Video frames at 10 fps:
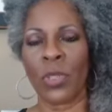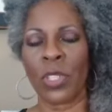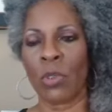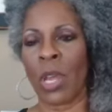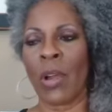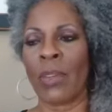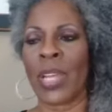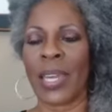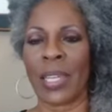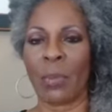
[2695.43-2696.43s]
And so now I've
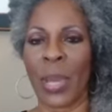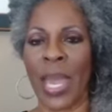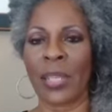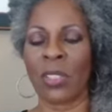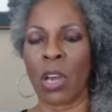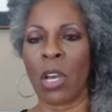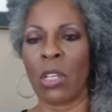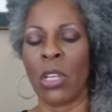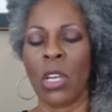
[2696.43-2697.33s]
got to get passed on